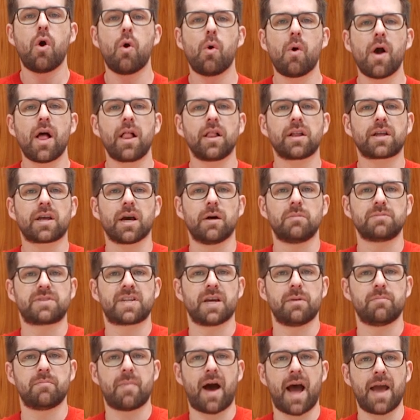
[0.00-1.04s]
Welcome
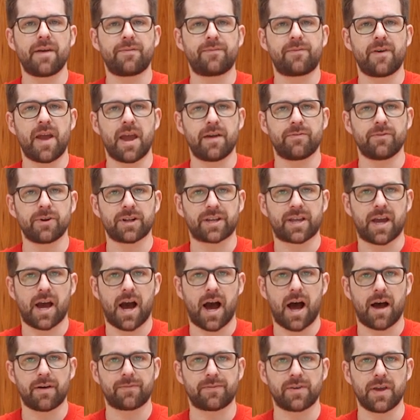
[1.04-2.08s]
to my favorite
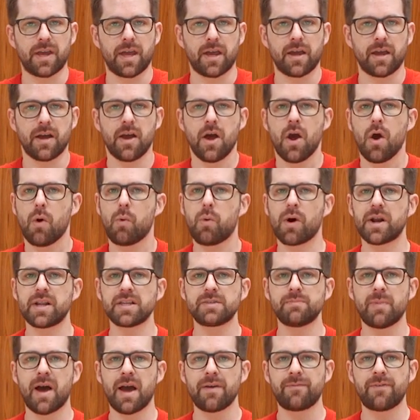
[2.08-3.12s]
coffee. What is
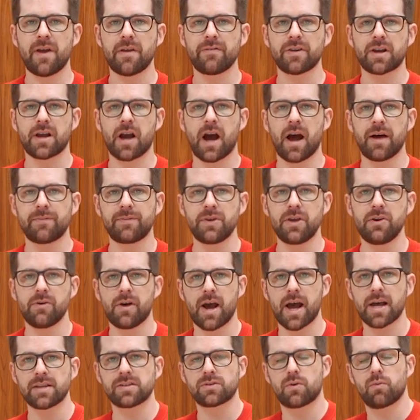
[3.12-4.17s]
my favorite coffee, you
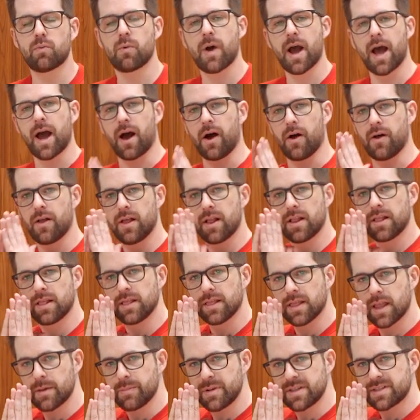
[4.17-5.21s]
ask? Well,
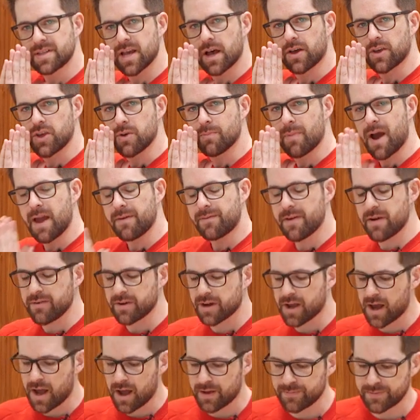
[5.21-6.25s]
let me tell you, my favorite
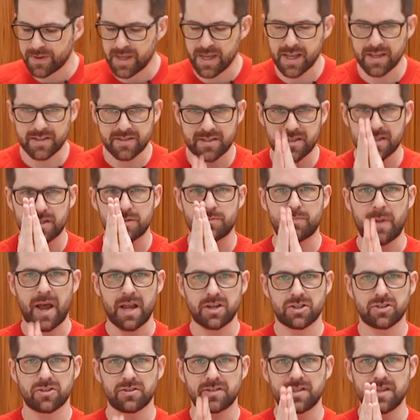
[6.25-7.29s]
coffee is
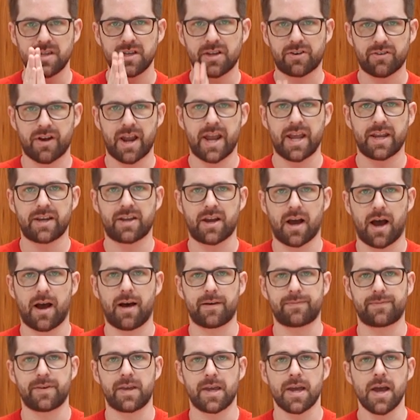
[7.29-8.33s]
specialty grade
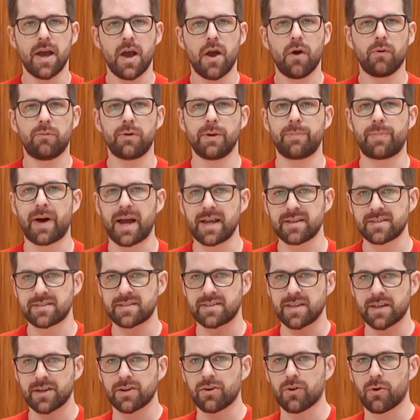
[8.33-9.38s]
coffee. We buy
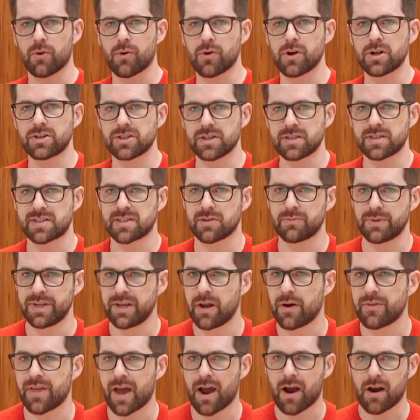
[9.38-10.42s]
single origin, so we
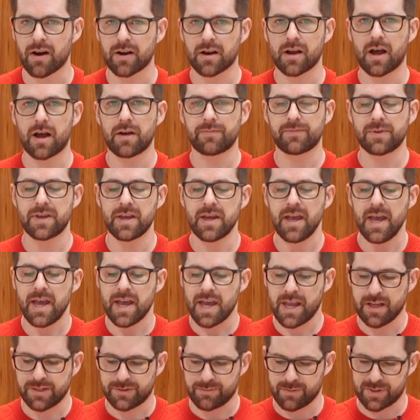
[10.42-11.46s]
know that our coffee
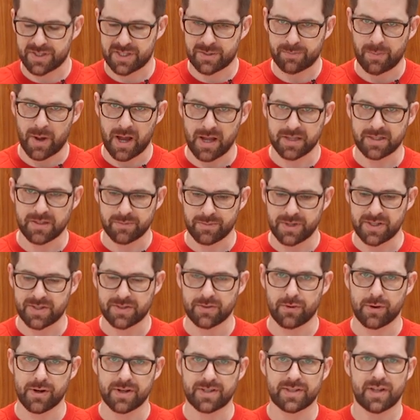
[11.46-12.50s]
is responsibly
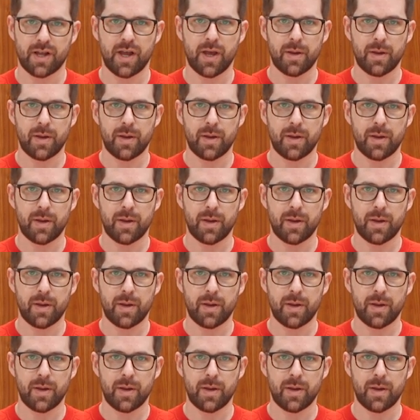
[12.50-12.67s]
sourced.